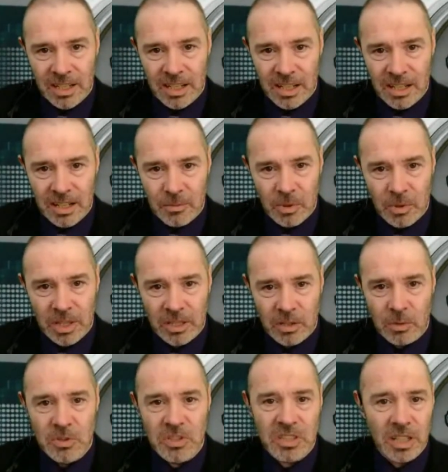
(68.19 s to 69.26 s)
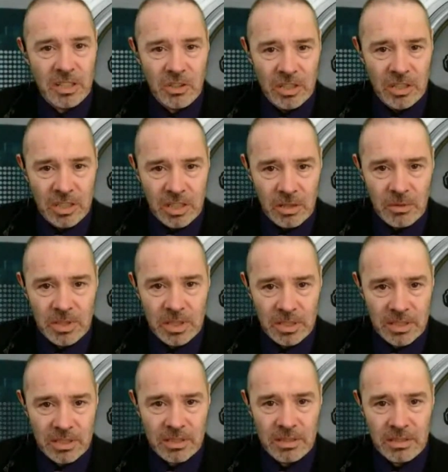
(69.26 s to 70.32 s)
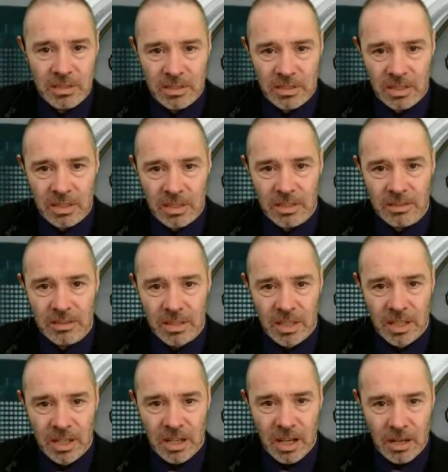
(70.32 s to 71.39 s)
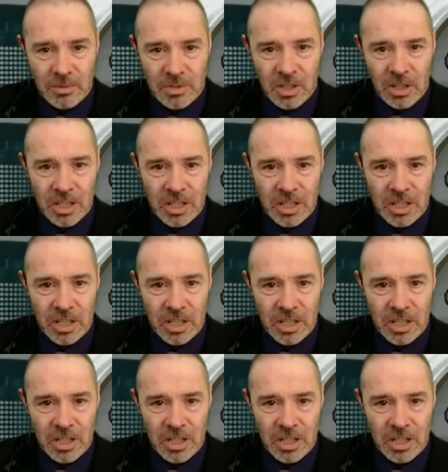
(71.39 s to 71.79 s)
what they called station duties. So I was kind of the